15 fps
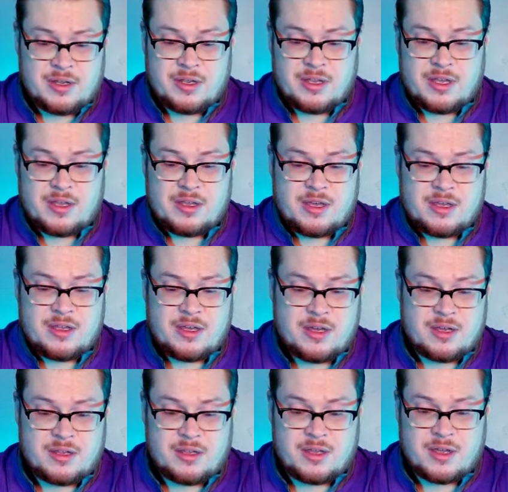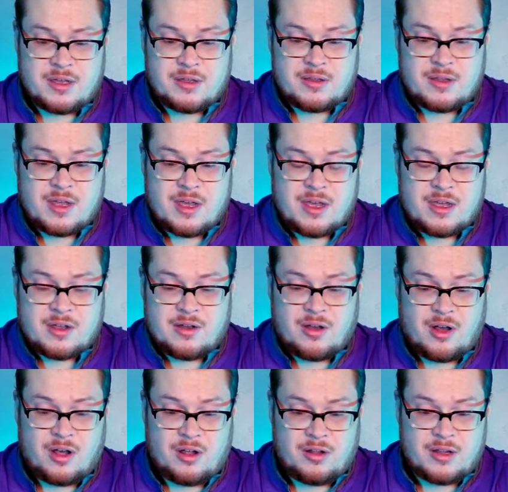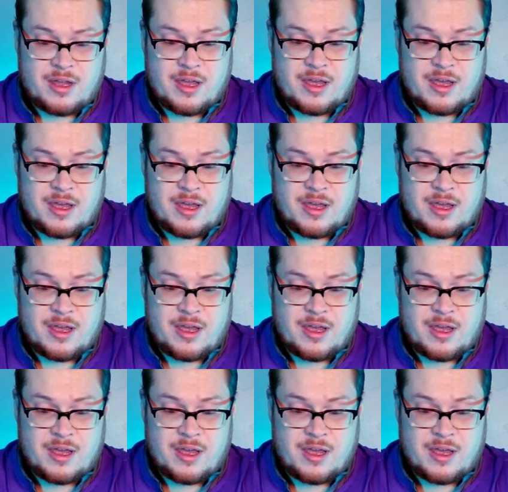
Yeah, yeah, yeah, yeah. And Call,